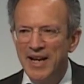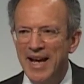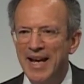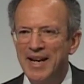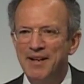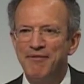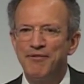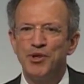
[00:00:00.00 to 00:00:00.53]

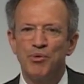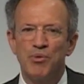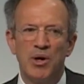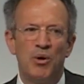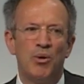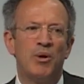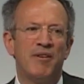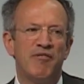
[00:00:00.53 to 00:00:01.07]
and if the
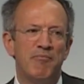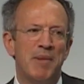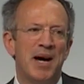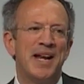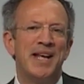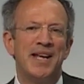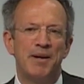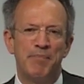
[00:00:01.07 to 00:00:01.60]
role of
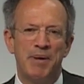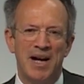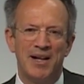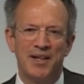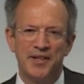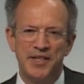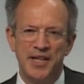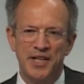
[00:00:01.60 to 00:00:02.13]
money in
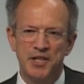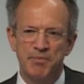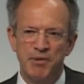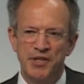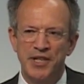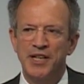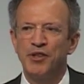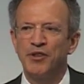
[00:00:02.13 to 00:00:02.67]
politics,
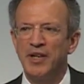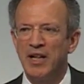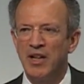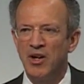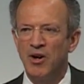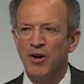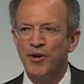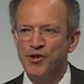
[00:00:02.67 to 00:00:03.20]
particularly
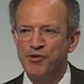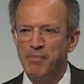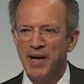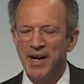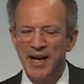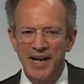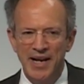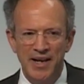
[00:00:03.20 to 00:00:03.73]
large
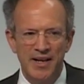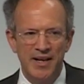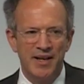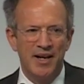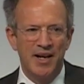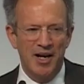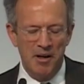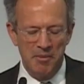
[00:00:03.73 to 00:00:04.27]
money
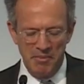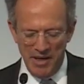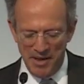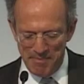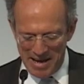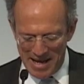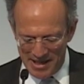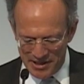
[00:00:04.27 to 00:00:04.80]

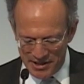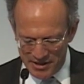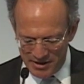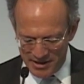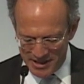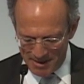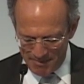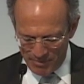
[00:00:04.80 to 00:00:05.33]

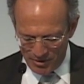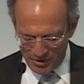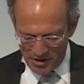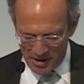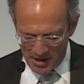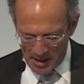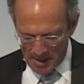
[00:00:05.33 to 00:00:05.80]
assembled